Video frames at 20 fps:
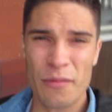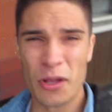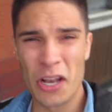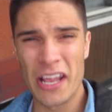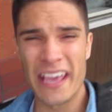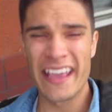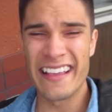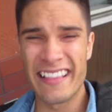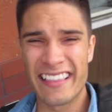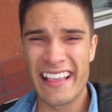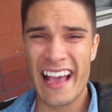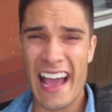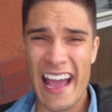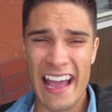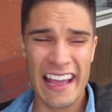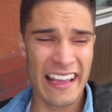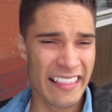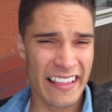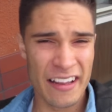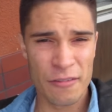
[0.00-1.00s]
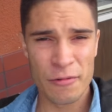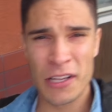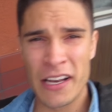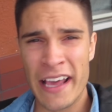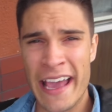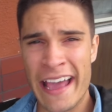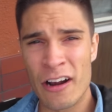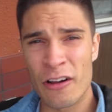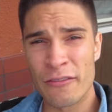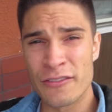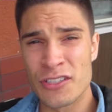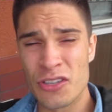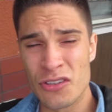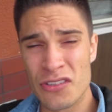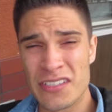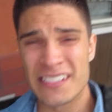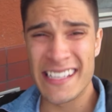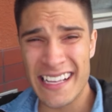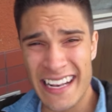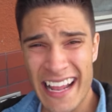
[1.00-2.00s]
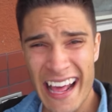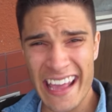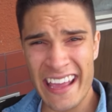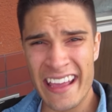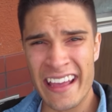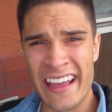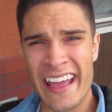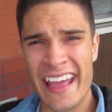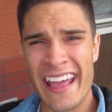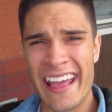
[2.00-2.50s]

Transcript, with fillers: I'm gonna eat that and then we're gonna head off to UCLA.